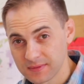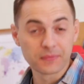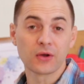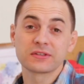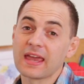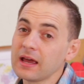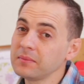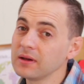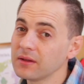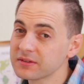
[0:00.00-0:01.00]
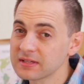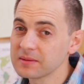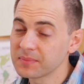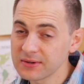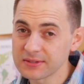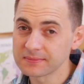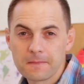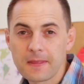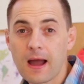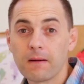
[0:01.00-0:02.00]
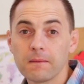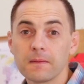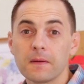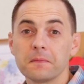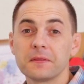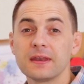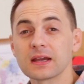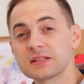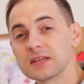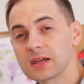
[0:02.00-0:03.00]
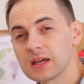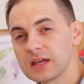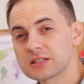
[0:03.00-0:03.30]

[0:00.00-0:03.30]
Those can be all the same person. Now, the next thing